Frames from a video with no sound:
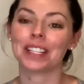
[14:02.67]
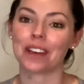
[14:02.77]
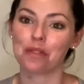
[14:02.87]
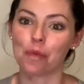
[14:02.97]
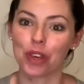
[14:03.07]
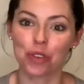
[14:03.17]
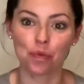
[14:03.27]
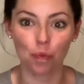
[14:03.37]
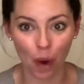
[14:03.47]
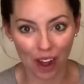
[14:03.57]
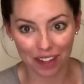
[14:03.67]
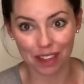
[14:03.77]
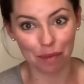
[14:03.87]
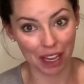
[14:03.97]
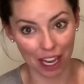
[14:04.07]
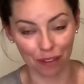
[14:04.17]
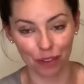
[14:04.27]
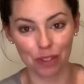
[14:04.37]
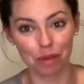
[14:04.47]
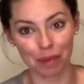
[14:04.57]
tell them what you want the behavior
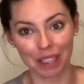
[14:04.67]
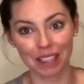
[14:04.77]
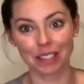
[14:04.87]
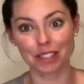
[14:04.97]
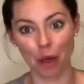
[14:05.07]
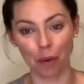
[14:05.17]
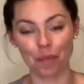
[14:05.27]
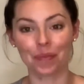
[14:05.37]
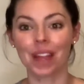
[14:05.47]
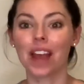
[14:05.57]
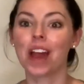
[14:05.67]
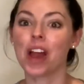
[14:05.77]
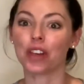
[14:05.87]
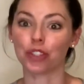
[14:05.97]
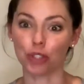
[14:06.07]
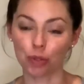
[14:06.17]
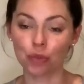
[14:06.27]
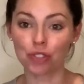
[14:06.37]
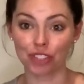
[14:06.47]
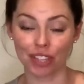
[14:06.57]
to be. So use
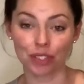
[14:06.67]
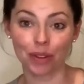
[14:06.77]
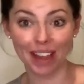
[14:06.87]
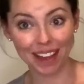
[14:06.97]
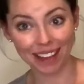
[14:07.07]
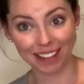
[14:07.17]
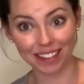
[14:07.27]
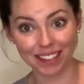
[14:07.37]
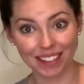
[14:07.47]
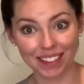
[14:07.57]
gentle hands.